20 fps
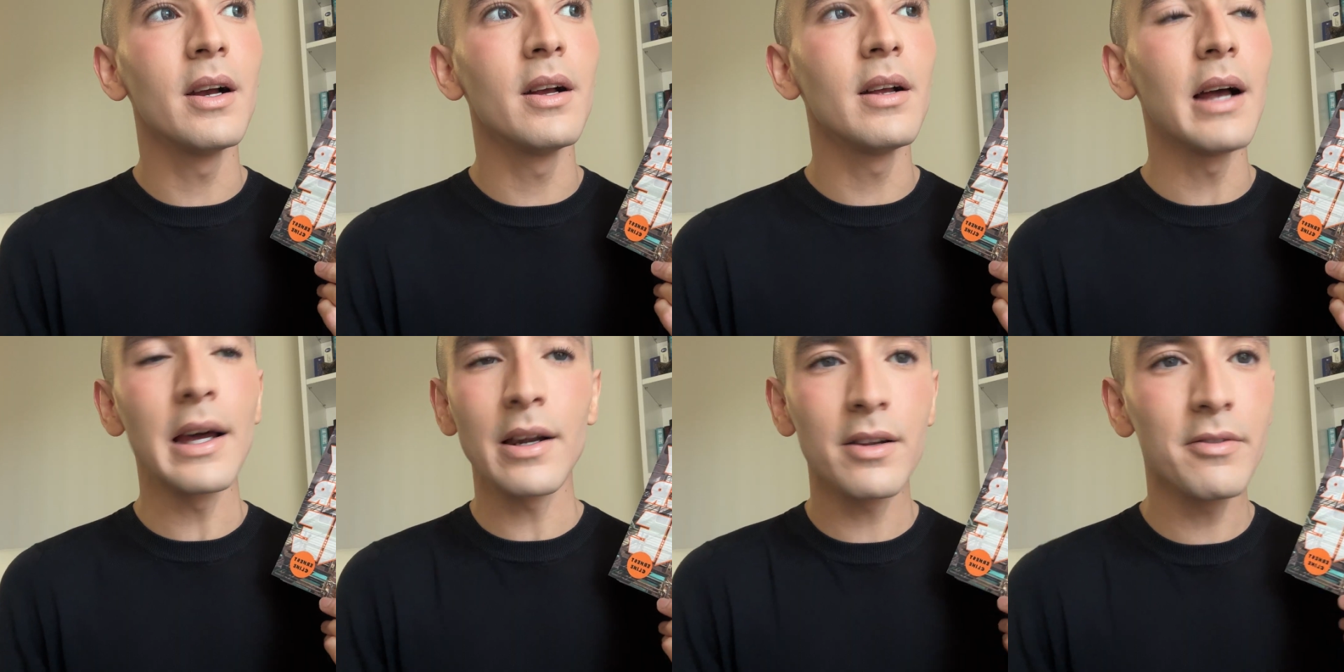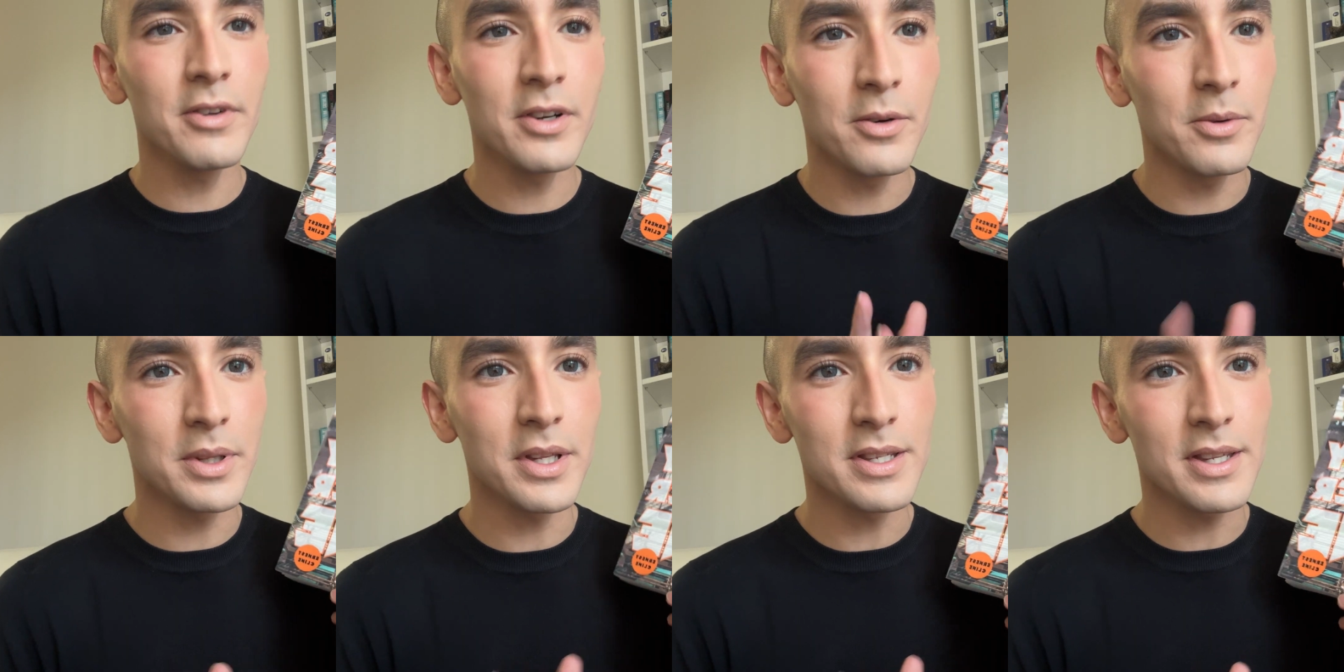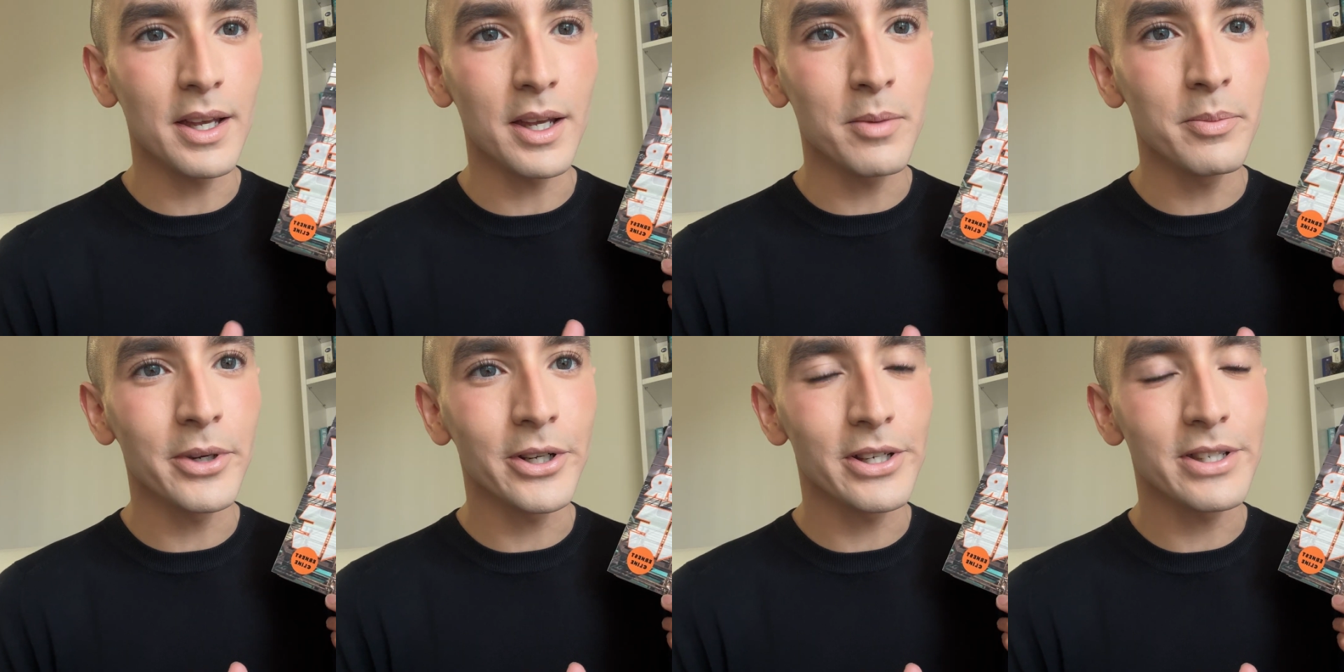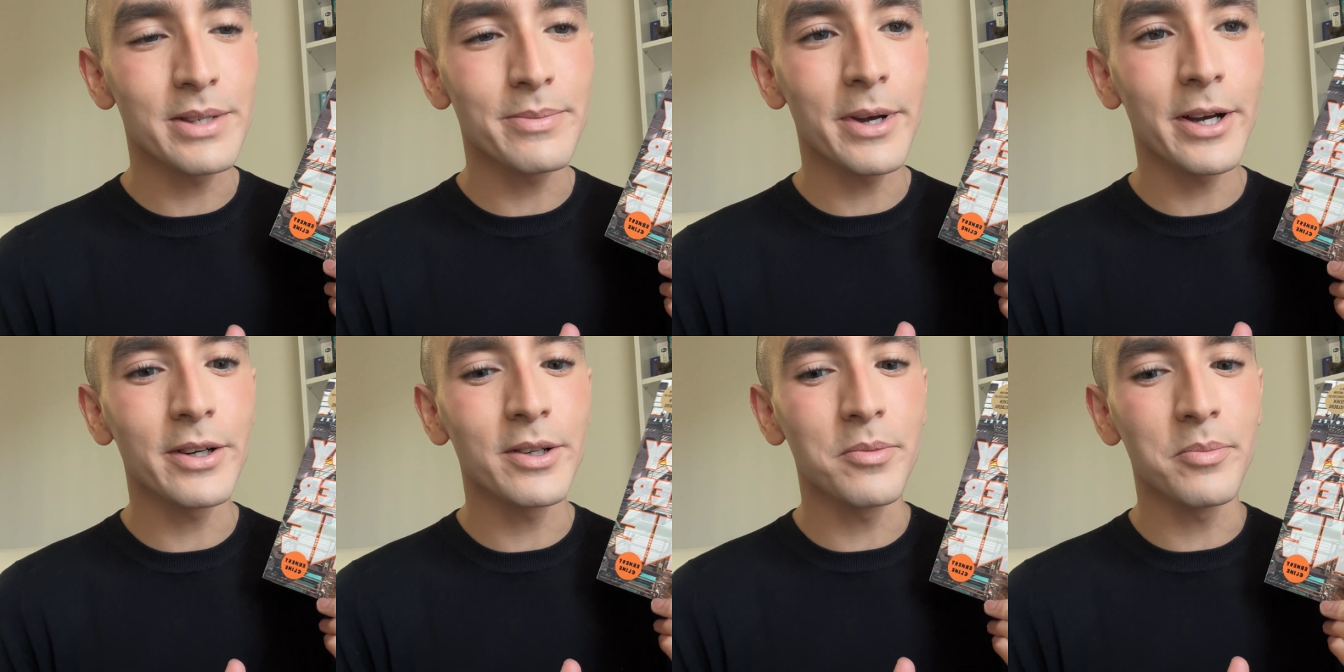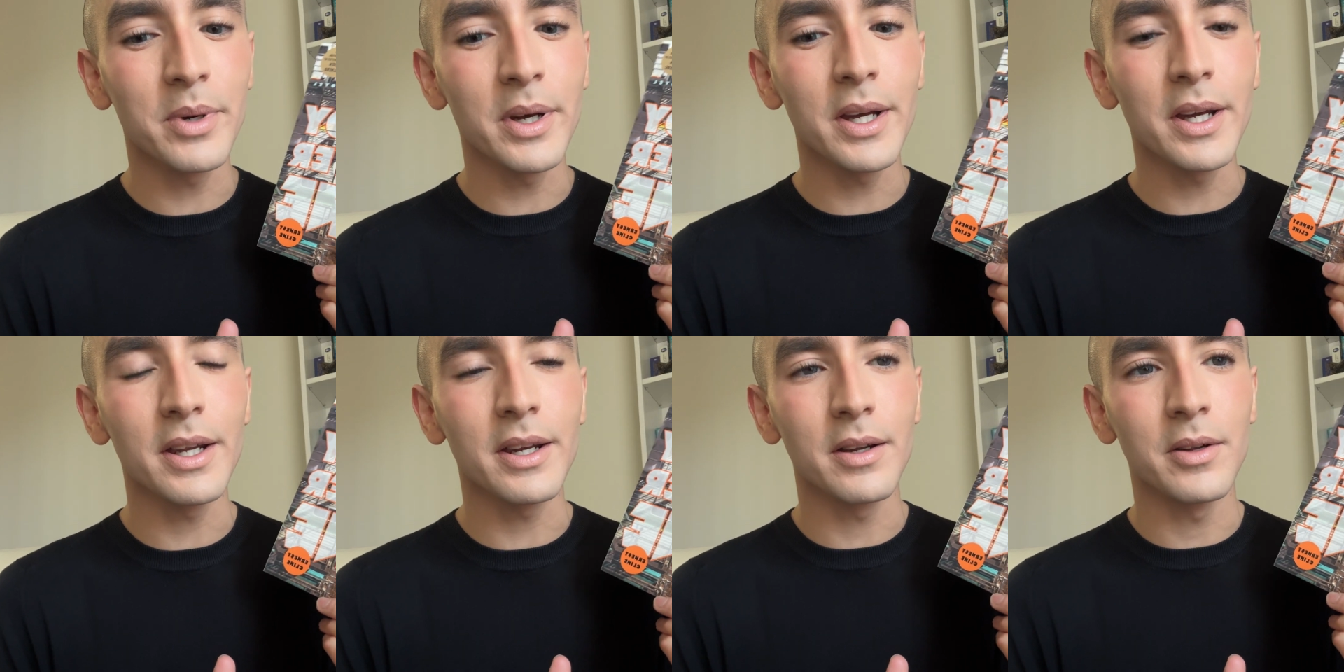I don't even know what the second book is about,
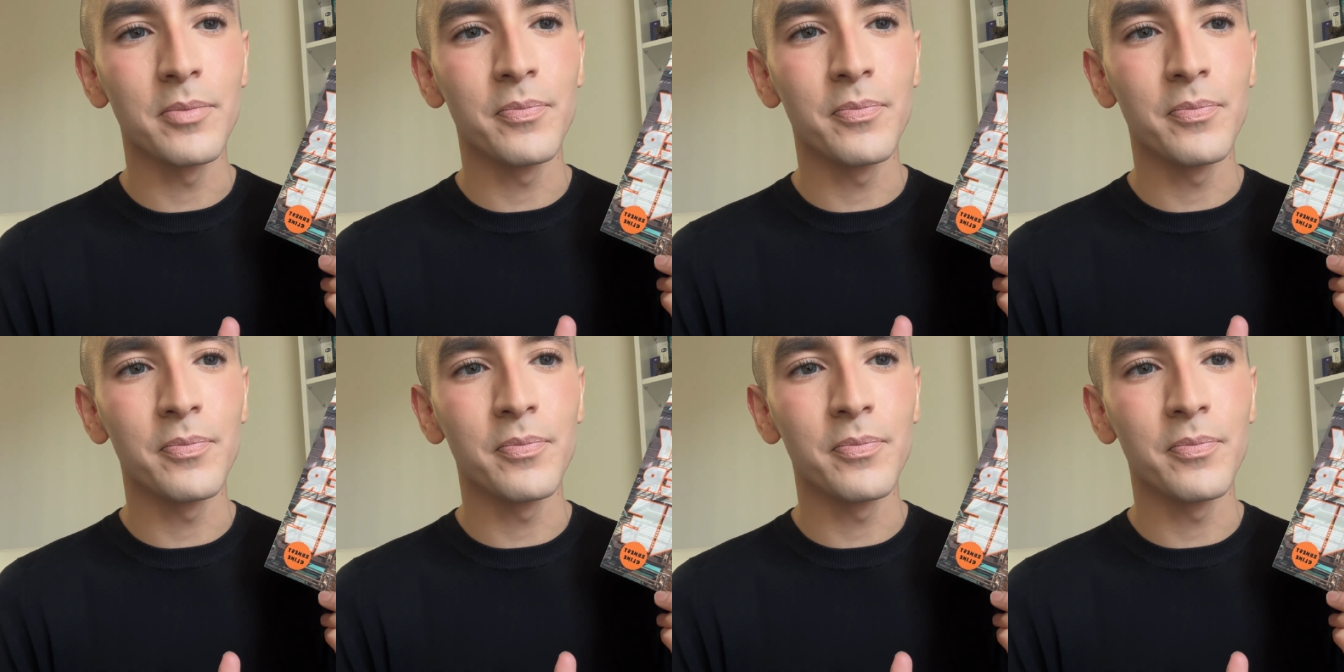but